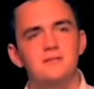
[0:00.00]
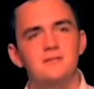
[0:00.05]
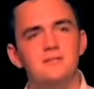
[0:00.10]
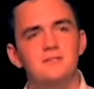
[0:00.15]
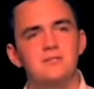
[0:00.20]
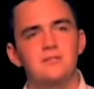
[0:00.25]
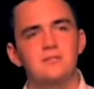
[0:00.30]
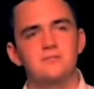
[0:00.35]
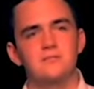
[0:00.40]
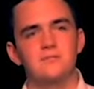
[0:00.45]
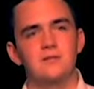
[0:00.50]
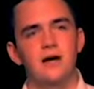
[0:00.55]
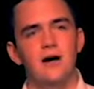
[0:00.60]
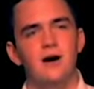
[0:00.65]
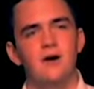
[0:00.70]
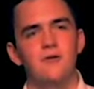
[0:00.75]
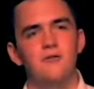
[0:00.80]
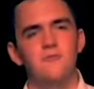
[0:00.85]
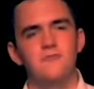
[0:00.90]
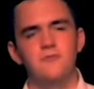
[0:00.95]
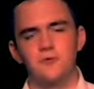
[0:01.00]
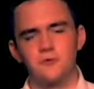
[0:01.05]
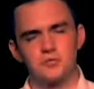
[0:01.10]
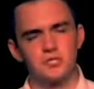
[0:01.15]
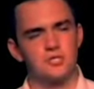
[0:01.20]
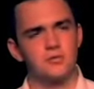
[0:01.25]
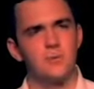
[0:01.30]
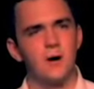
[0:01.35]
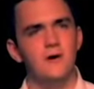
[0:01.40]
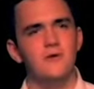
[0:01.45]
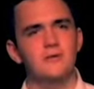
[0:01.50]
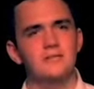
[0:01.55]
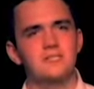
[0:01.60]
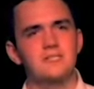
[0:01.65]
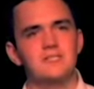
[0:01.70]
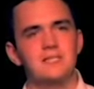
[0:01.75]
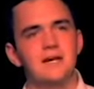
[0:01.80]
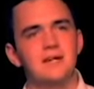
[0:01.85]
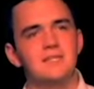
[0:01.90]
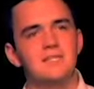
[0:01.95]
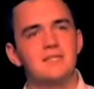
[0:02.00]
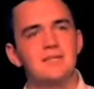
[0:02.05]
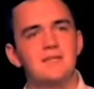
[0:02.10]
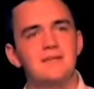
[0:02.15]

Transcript: till now forswear its sight.